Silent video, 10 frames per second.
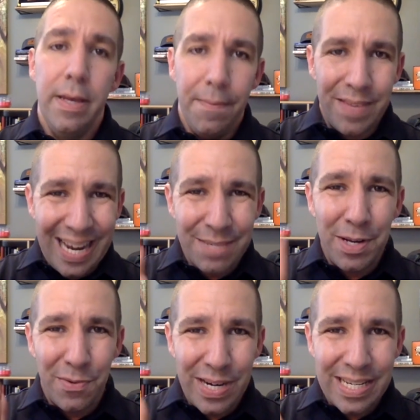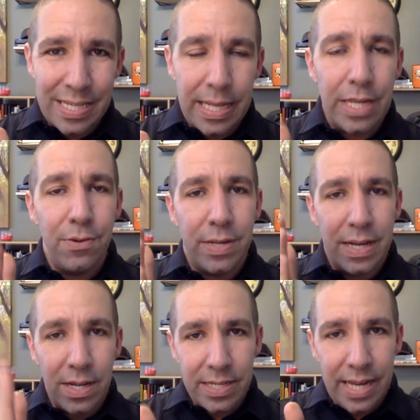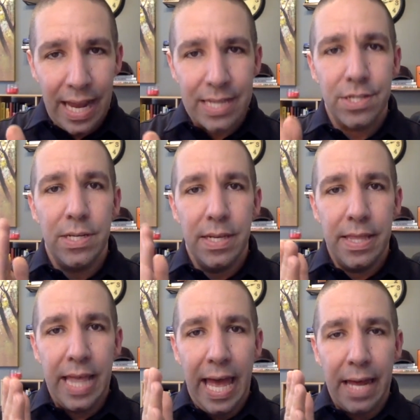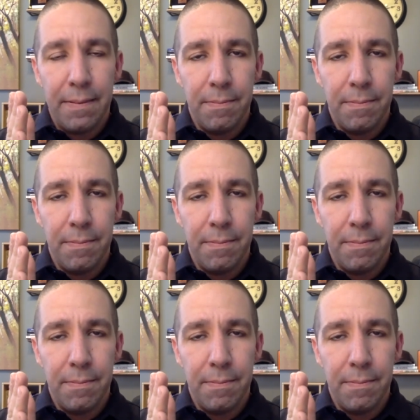There has to be a reason that you can contest that